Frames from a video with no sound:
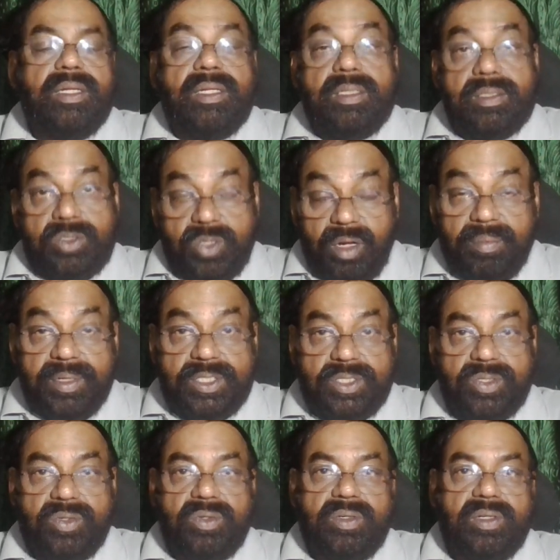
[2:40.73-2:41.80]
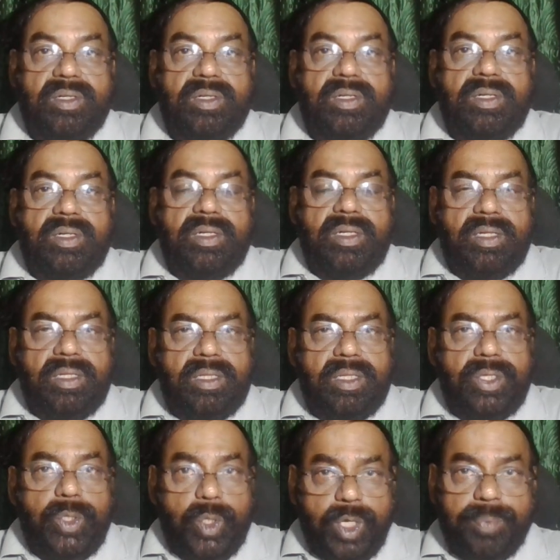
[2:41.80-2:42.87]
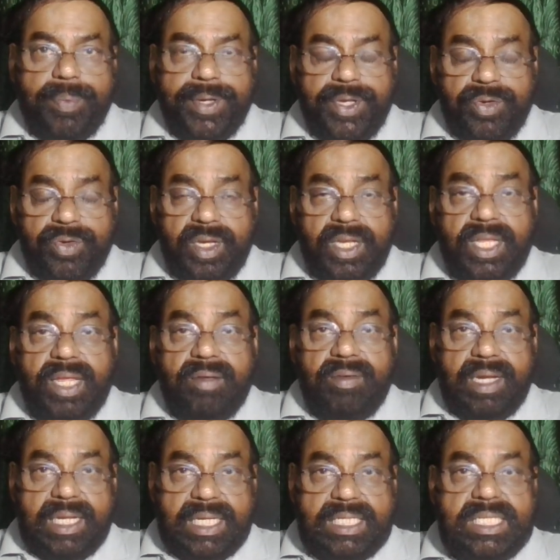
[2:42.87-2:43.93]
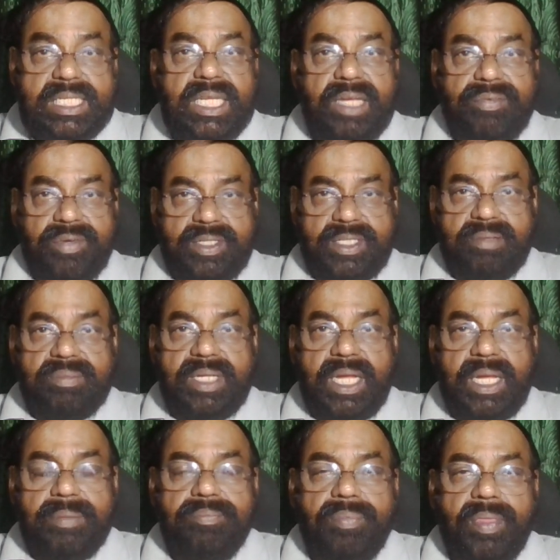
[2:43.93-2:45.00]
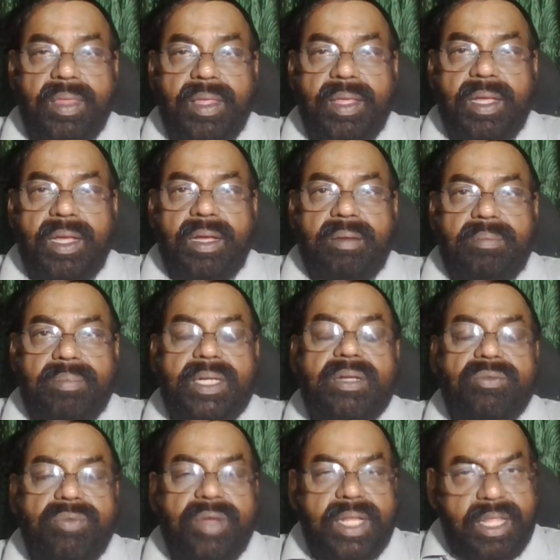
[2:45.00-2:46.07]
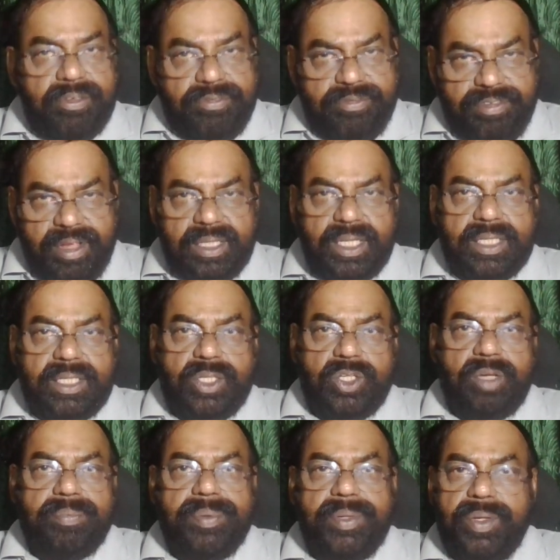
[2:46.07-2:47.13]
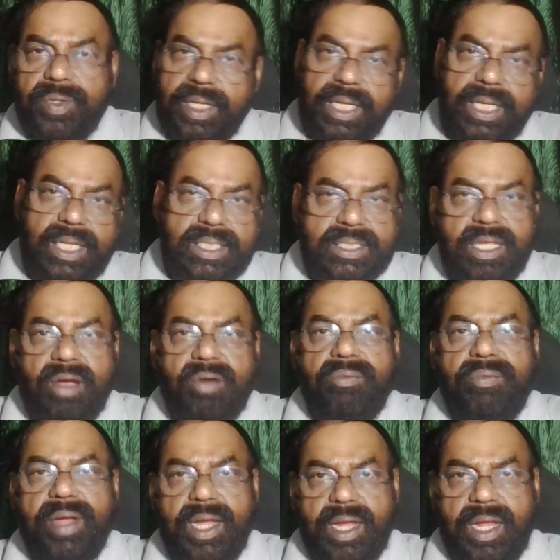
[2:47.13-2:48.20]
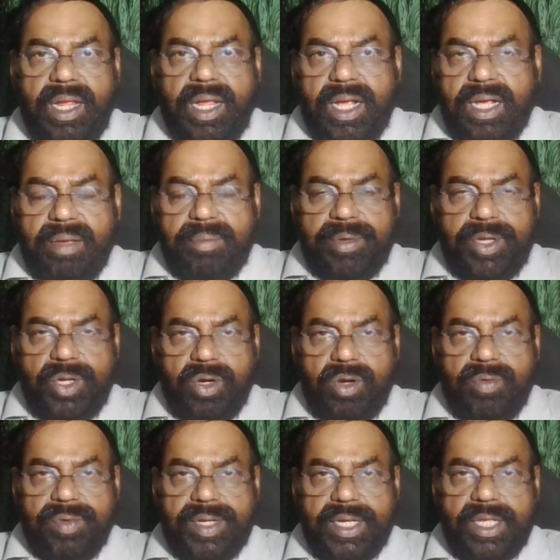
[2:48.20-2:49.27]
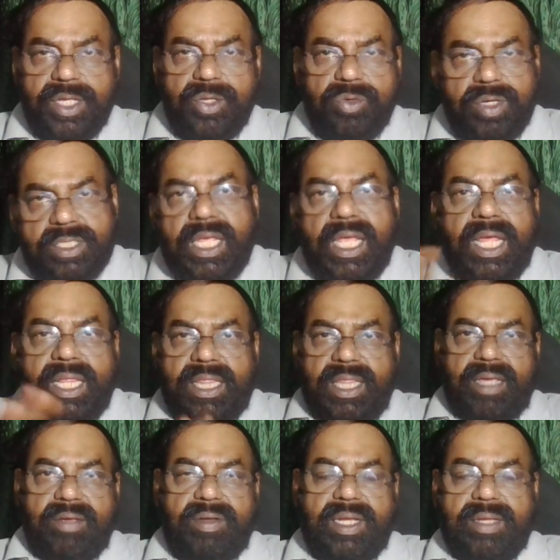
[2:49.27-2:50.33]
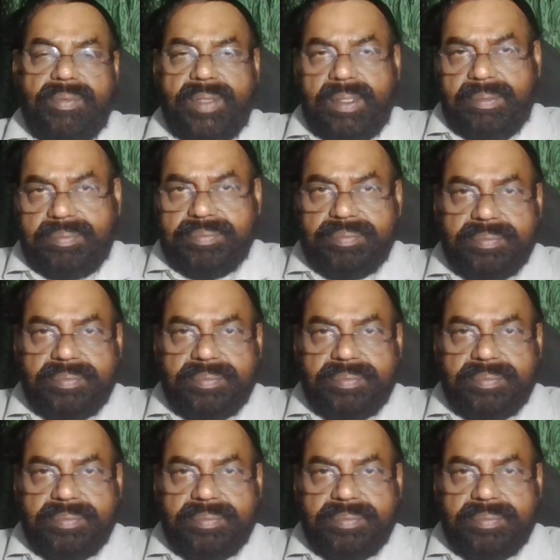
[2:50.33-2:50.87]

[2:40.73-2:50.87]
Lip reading: So much so, European Union they will concede for some time, but when they feel that the European Union is somewhere coming to overtake US, they will give them.